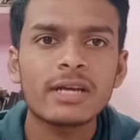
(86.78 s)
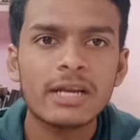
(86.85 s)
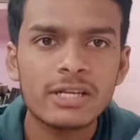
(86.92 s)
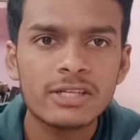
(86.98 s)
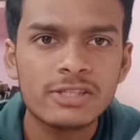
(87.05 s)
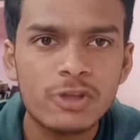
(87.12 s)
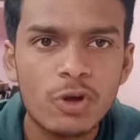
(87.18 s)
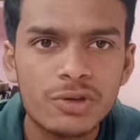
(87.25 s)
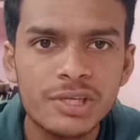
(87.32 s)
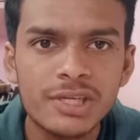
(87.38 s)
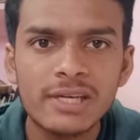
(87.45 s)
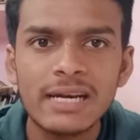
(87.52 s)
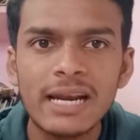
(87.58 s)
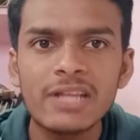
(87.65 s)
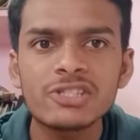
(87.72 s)
currency or
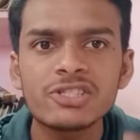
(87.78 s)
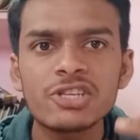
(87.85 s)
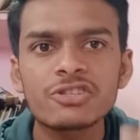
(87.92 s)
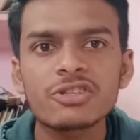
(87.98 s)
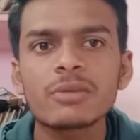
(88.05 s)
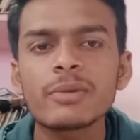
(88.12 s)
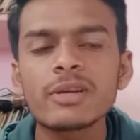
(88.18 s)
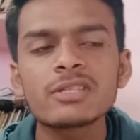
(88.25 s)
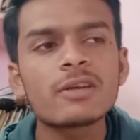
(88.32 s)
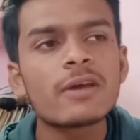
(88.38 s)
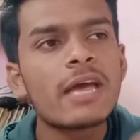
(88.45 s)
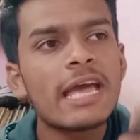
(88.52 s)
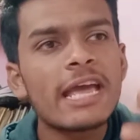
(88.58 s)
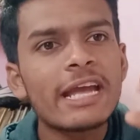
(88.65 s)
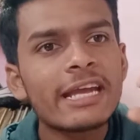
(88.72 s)
centralized system is,
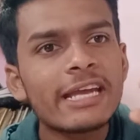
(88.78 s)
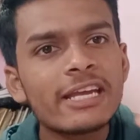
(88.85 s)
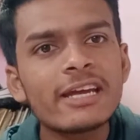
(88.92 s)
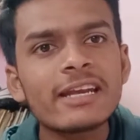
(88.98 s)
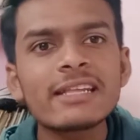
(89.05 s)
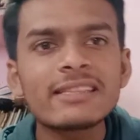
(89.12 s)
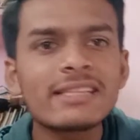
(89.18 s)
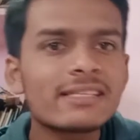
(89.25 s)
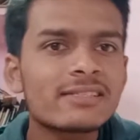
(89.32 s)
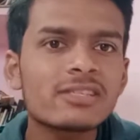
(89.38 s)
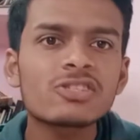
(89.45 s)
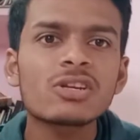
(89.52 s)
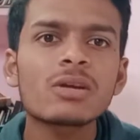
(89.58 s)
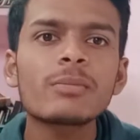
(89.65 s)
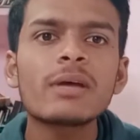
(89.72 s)
here in this
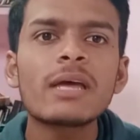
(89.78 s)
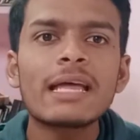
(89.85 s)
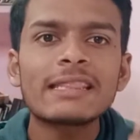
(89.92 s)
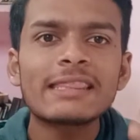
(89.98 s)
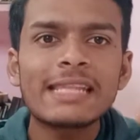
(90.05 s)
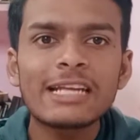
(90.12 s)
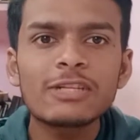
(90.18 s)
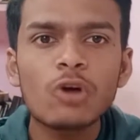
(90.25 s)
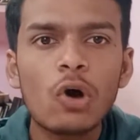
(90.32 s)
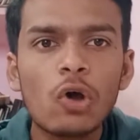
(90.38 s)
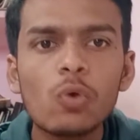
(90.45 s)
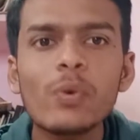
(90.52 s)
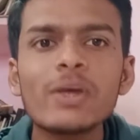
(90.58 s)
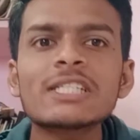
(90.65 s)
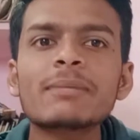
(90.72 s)
system there is
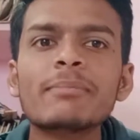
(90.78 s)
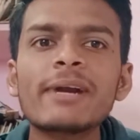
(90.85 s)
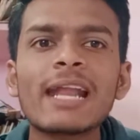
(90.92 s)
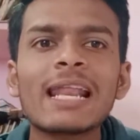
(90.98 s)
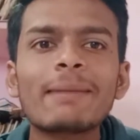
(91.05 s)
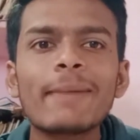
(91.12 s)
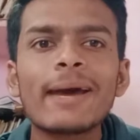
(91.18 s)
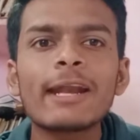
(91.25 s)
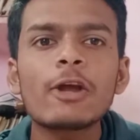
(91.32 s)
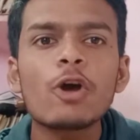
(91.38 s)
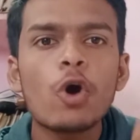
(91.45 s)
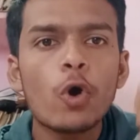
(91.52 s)
always a middleman